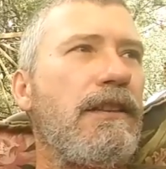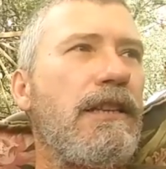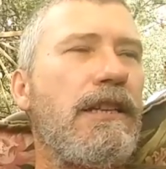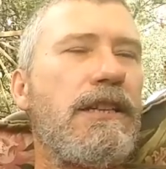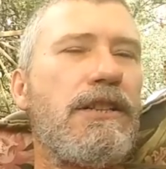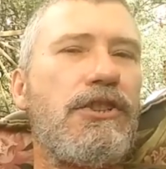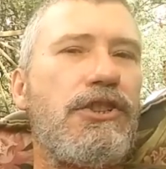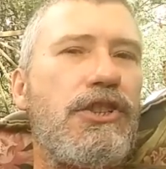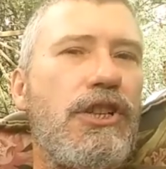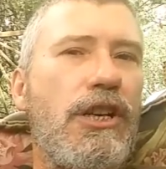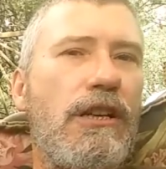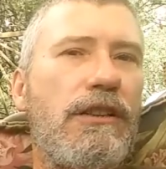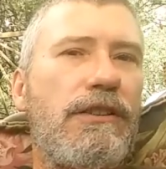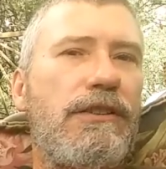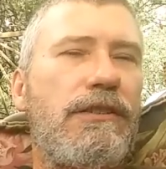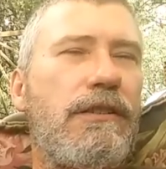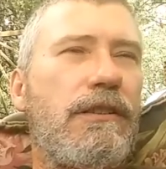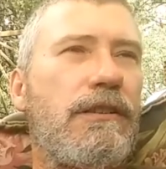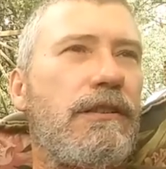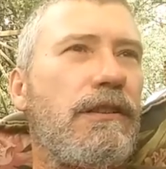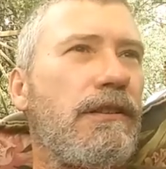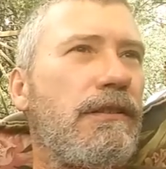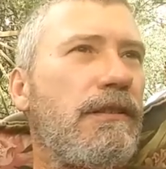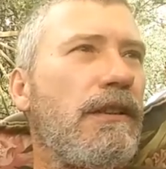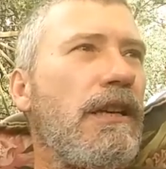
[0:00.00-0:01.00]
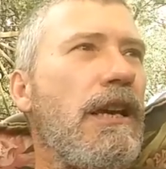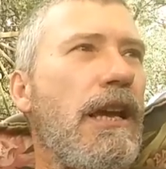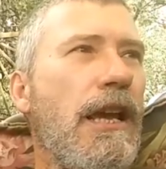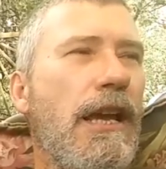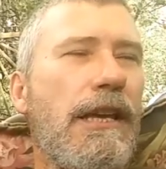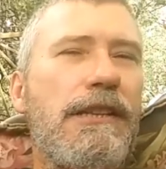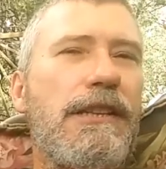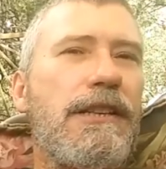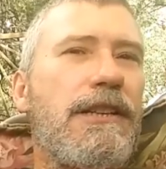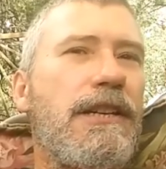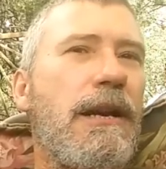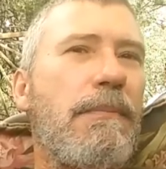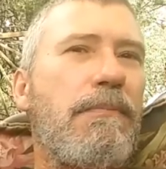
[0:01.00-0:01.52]
and the injustice
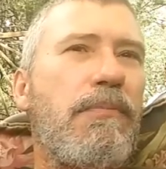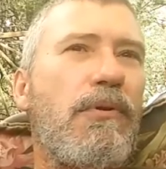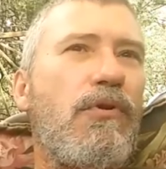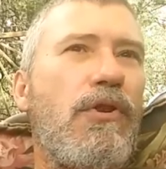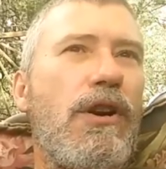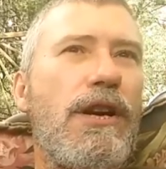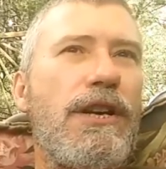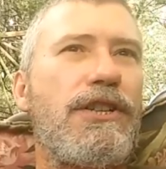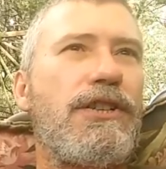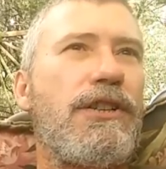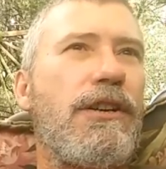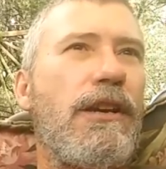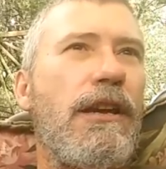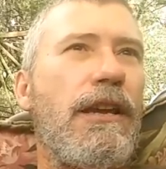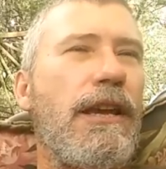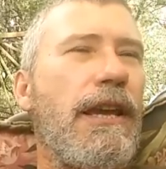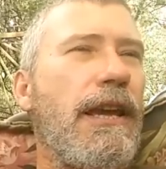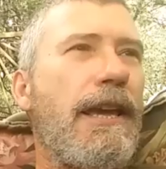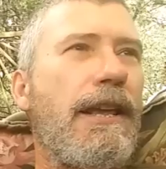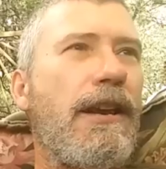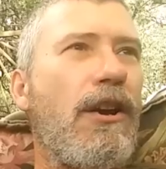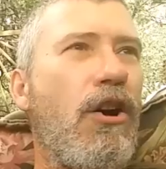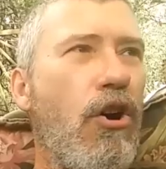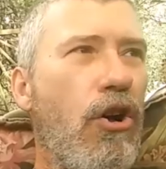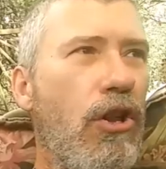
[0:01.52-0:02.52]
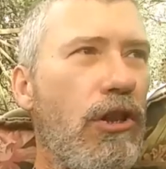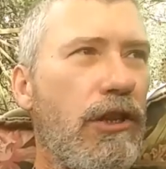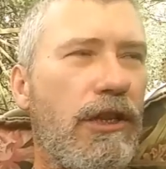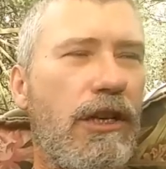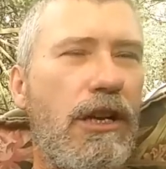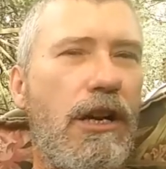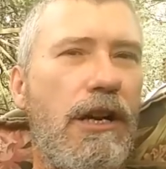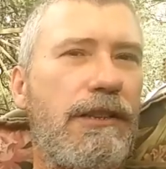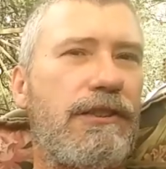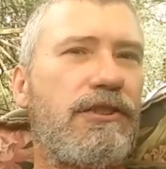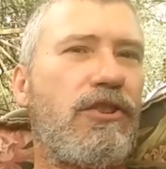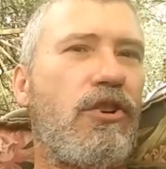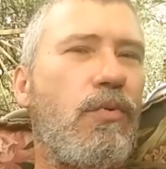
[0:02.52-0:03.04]
and the deprivation and all the
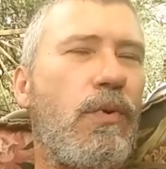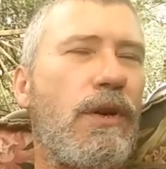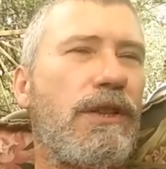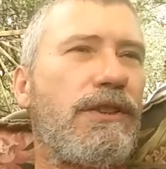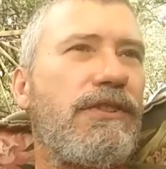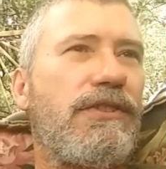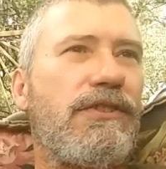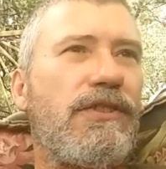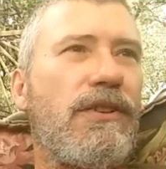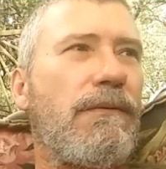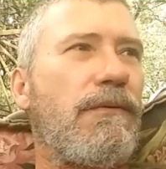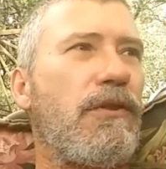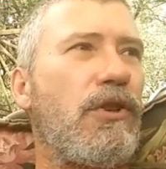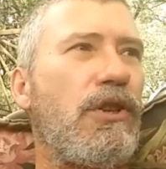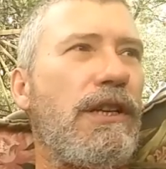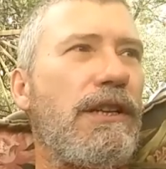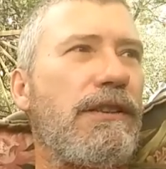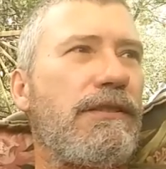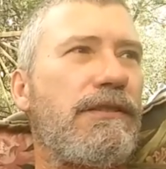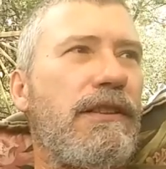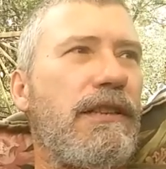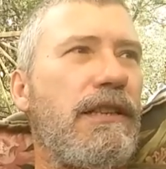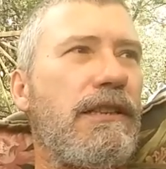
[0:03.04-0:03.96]
consequences of these,